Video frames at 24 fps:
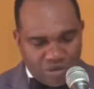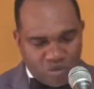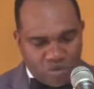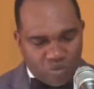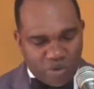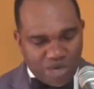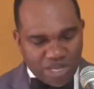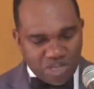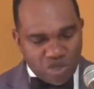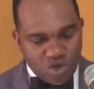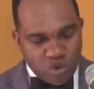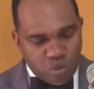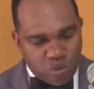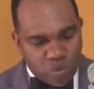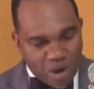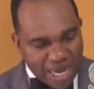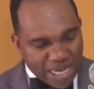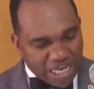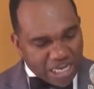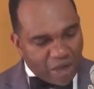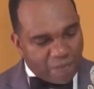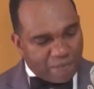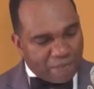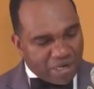When you
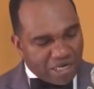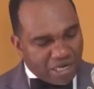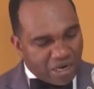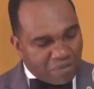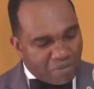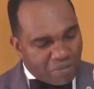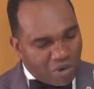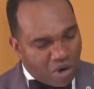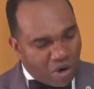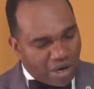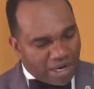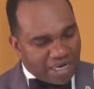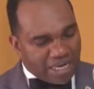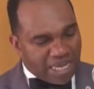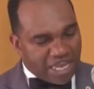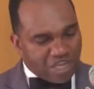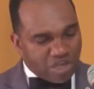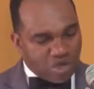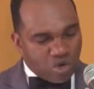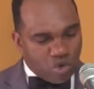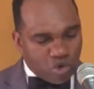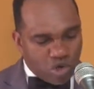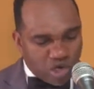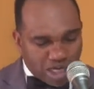wake up in the morning
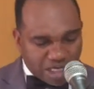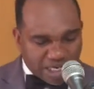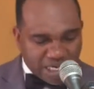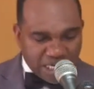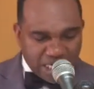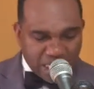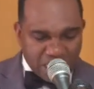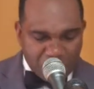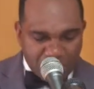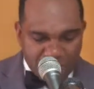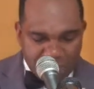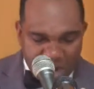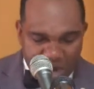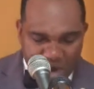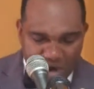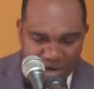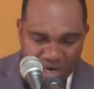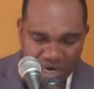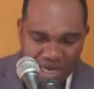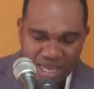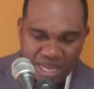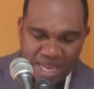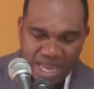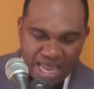and you look in the
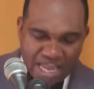mirror